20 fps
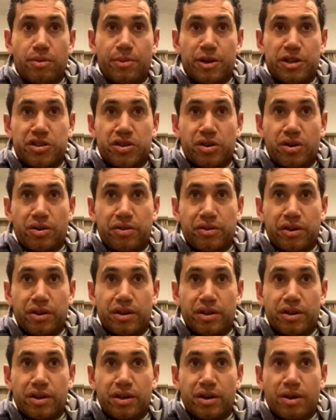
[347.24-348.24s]
much so. I
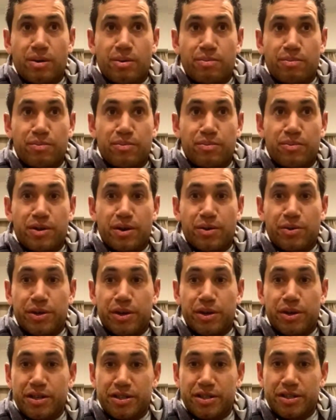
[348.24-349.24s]
think, in
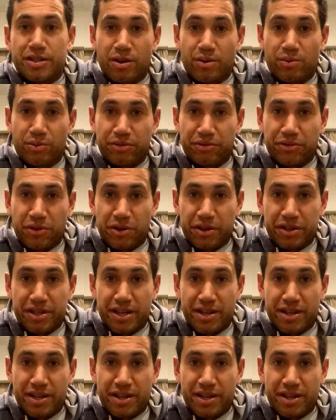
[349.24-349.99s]
hindsight, I would have got it